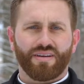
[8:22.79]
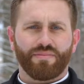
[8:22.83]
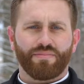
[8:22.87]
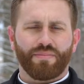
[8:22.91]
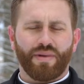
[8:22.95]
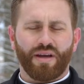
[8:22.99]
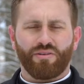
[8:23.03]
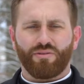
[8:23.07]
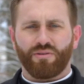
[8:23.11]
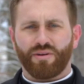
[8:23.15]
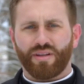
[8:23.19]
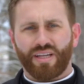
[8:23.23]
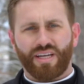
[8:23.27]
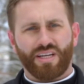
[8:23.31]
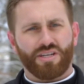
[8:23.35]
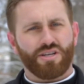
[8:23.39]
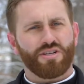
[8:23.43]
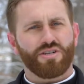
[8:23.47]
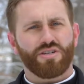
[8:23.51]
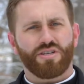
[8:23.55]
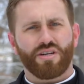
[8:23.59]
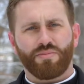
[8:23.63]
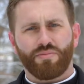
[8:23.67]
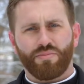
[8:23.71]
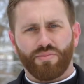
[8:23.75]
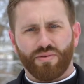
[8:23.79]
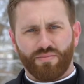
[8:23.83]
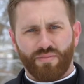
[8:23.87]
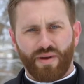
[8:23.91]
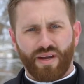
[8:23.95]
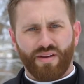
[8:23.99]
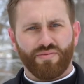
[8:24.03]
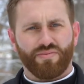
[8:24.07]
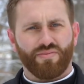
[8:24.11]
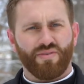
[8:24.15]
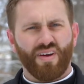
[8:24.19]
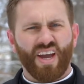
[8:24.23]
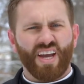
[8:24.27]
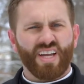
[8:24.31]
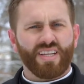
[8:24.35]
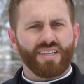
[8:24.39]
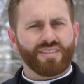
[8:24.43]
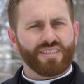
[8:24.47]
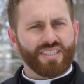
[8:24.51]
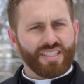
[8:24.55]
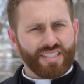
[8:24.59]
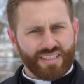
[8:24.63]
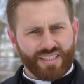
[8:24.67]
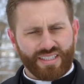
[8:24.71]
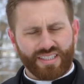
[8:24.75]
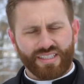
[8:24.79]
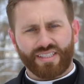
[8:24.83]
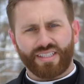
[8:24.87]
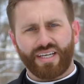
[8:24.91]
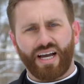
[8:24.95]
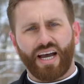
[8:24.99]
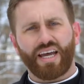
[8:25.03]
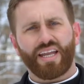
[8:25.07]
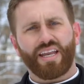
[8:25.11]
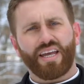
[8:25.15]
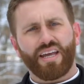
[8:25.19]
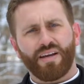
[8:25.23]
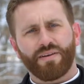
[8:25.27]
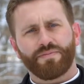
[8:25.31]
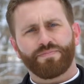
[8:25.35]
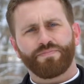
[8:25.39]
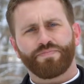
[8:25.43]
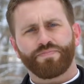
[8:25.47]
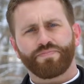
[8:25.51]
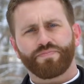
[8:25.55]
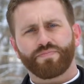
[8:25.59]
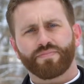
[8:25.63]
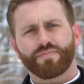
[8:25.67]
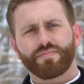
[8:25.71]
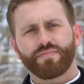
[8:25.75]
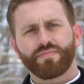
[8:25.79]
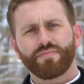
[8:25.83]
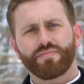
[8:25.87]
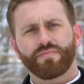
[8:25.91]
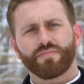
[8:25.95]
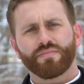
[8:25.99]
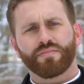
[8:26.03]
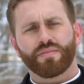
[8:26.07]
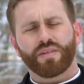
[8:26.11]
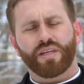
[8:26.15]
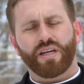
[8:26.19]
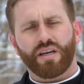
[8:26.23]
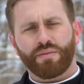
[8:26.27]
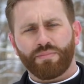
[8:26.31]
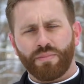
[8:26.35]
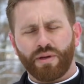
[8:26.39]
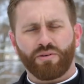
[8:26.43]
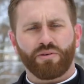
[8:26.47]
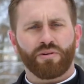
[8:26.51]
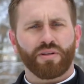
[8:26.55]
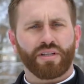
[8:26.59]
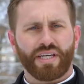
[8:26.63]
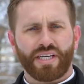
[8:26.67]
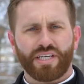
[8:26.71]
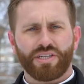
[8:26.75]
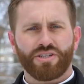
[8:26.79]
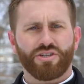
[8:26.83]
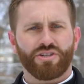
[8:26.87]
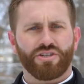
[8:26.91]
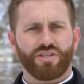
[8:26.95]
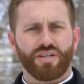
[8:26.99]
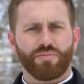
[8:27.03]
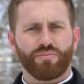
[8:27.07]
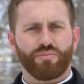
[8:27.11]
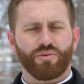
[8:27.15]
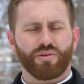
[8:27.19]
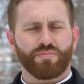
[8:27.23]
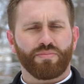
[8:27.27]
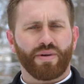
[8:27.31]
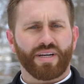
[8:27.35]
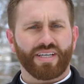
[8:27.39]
my relationship with my friends and society, and my relationship with